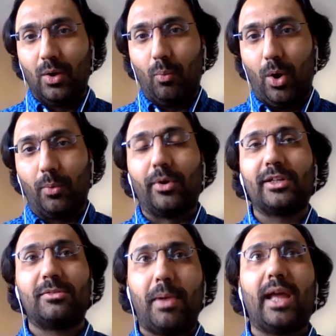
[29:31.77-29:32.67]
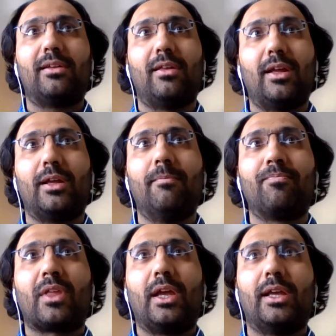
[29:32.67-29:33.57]
What we're expecting
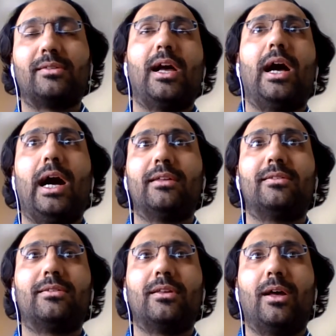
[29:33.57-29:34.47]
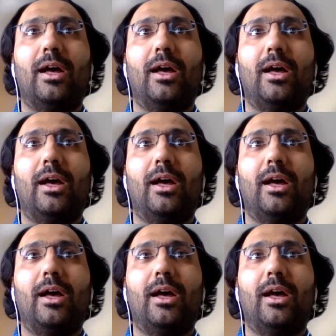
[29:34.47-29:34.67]
is that as